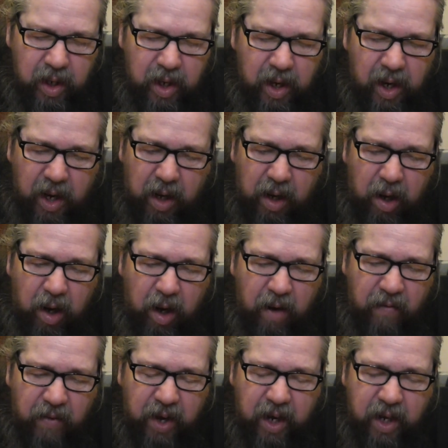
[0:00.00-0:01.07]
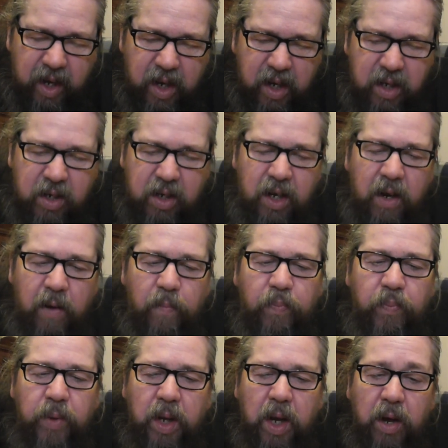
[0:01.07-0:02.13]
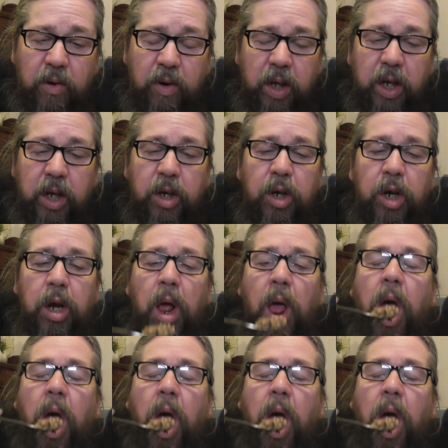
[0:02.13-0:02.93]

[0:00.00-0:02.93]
I love haggis, I really do.